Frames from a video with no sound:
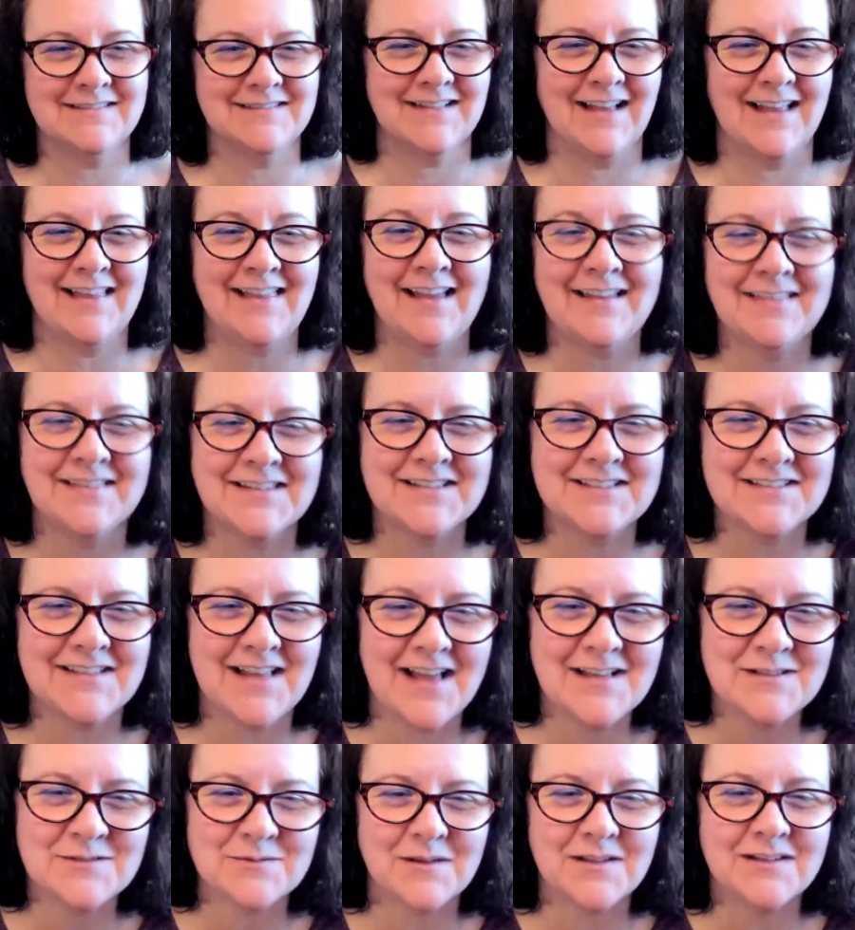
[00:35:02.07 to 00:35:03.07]
I like this
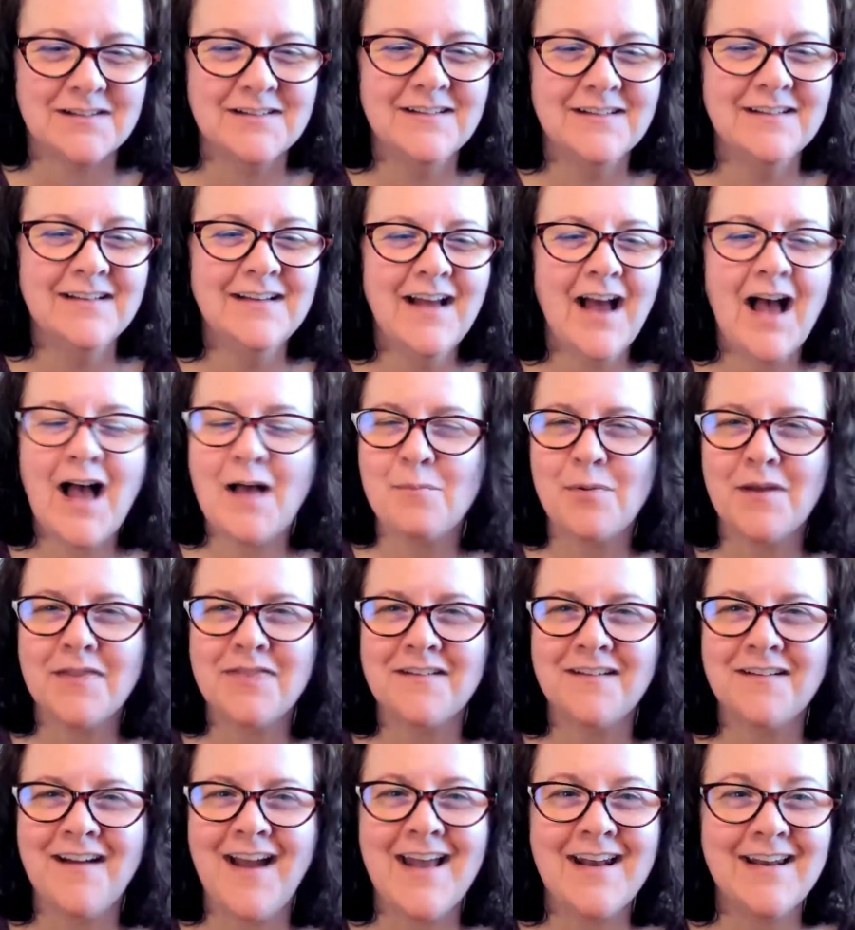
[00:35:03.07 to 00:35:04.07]
last one. I bet
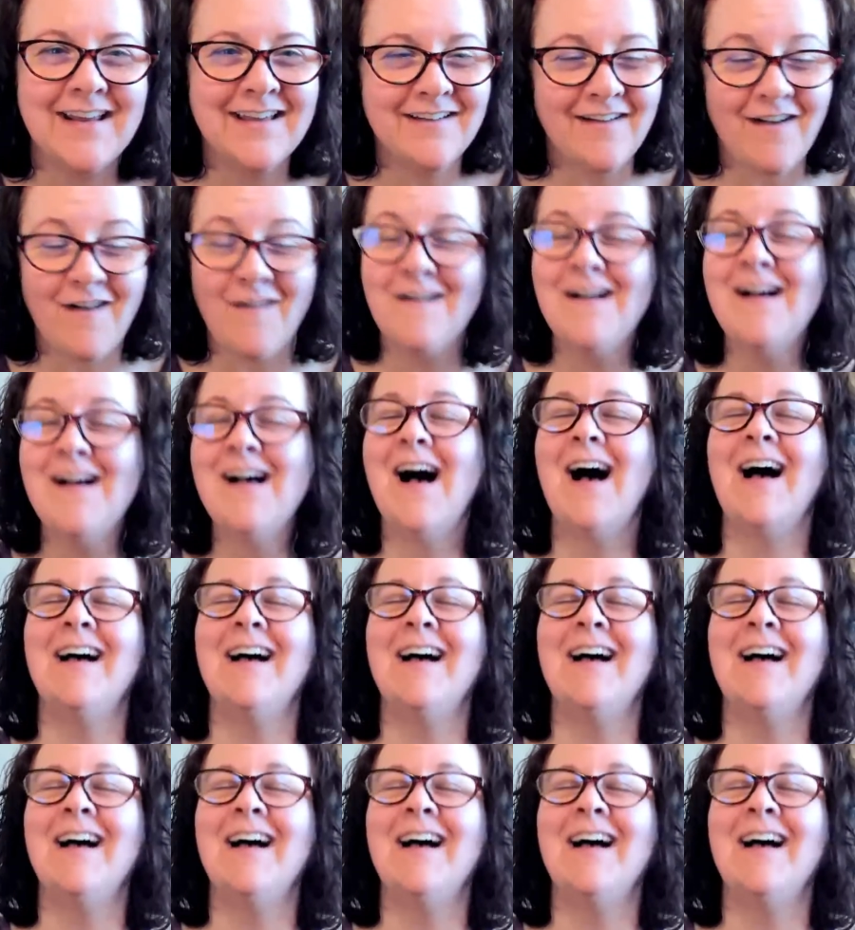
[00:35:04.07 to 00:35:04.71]
they're adding it all.